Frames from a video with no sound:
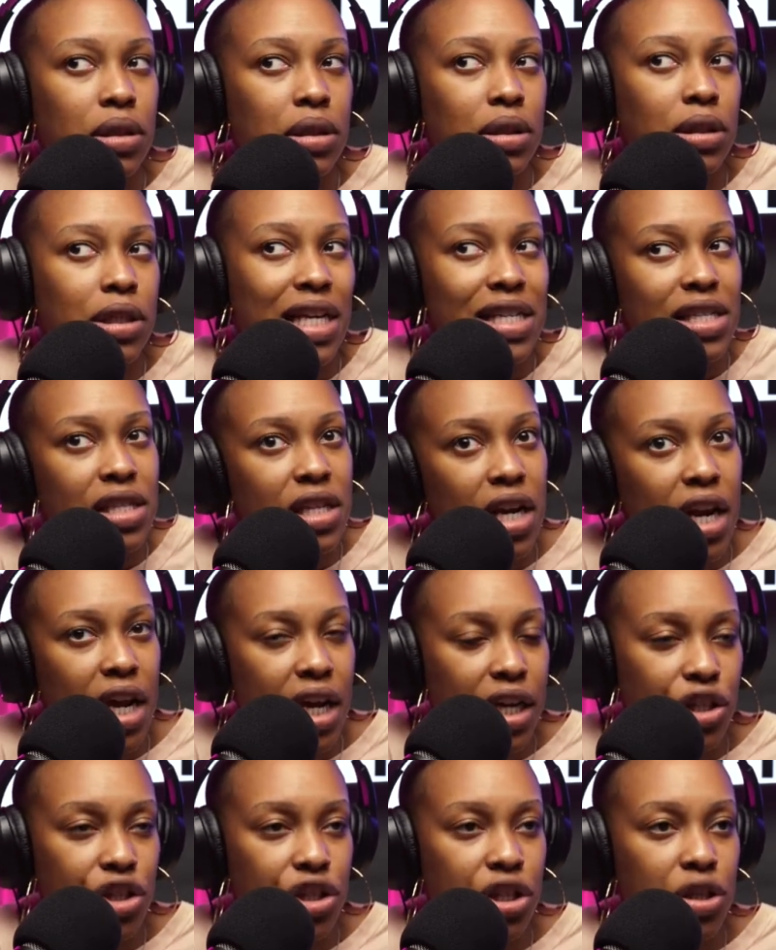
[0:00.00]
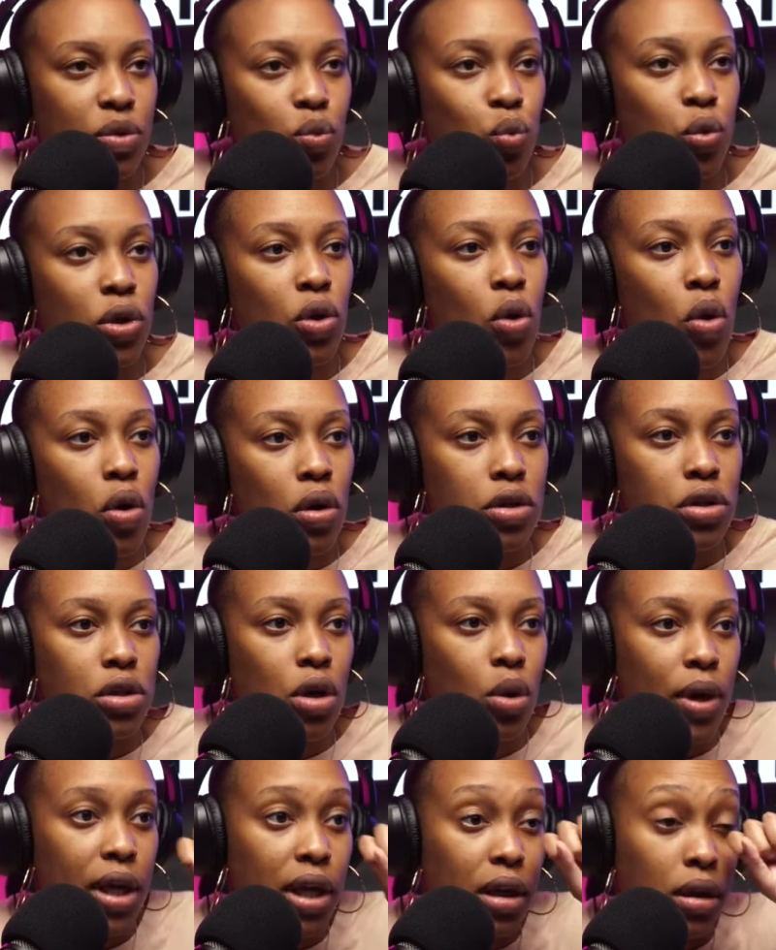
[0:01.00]
destination will also
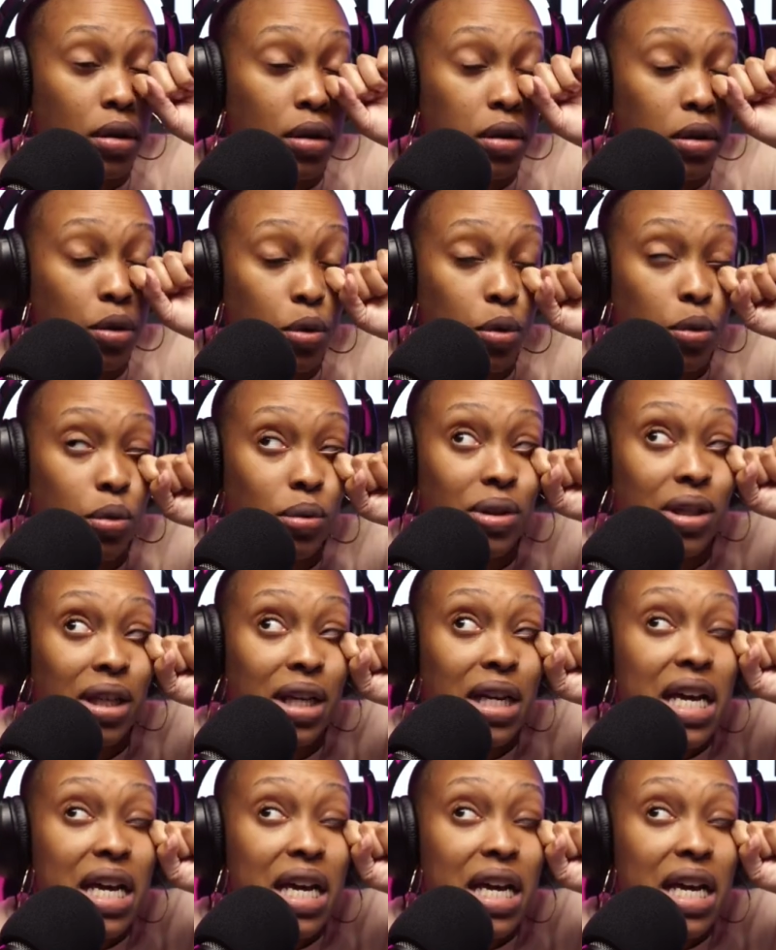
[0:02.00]
include